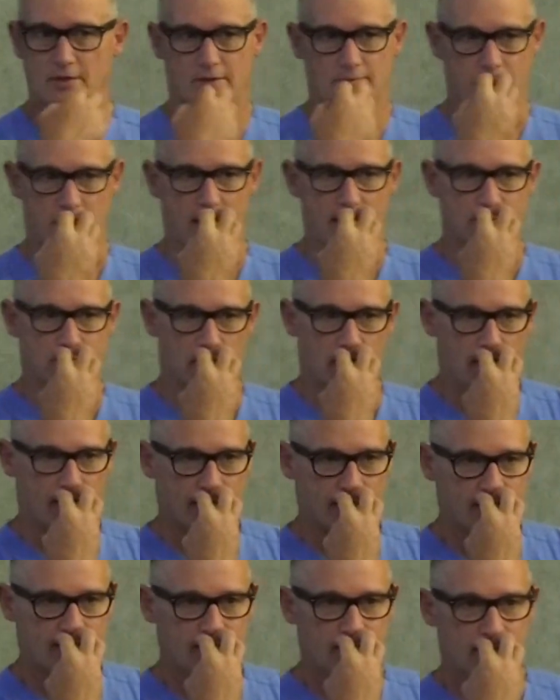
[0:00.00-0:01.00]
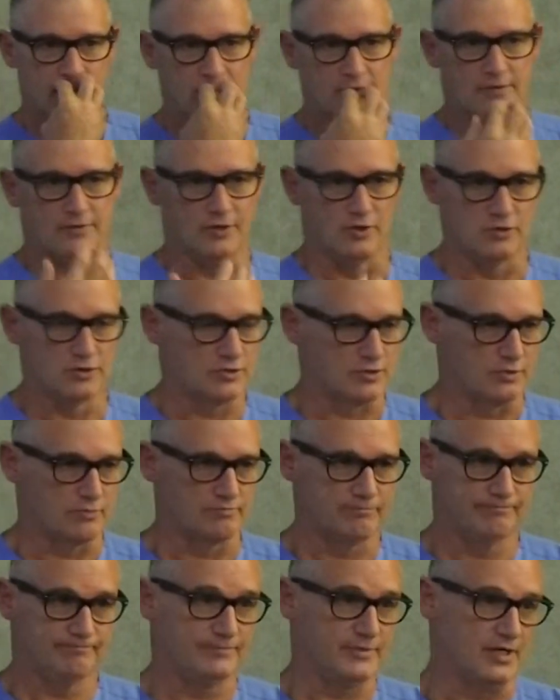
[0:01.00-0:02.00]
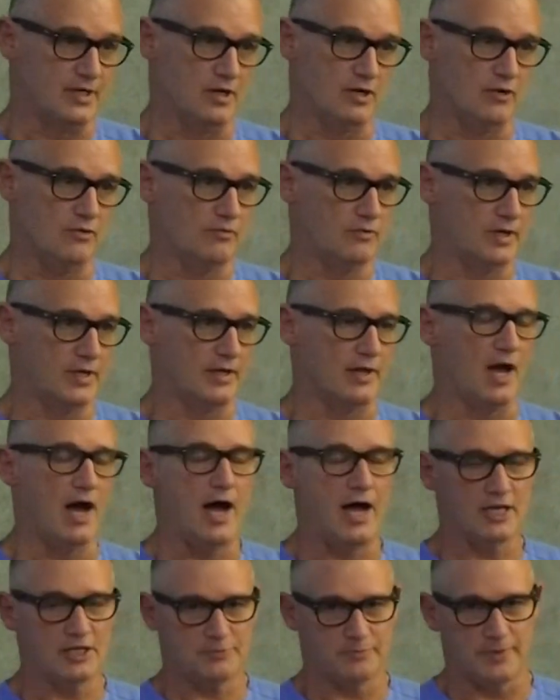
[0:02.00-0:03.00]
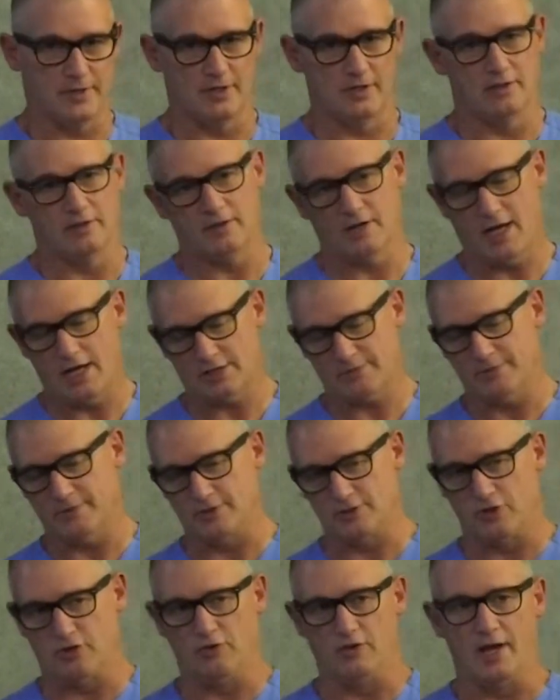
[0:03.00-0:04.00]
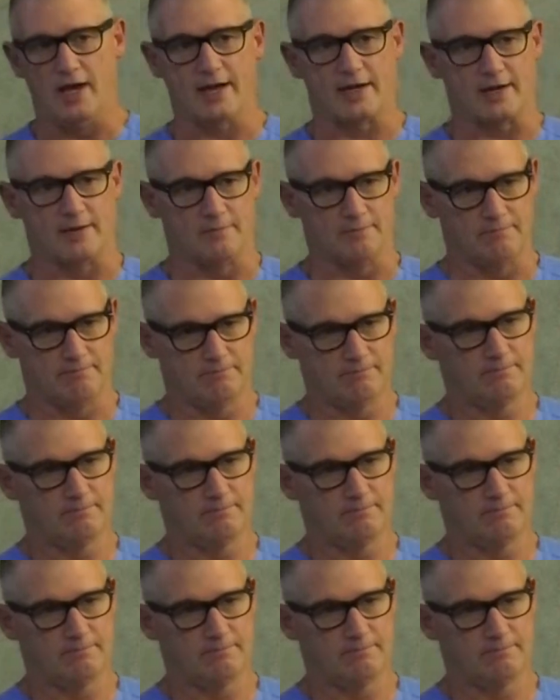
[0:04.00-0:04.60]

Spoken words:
bite block, those are, in the hospital, hospitals don't like them.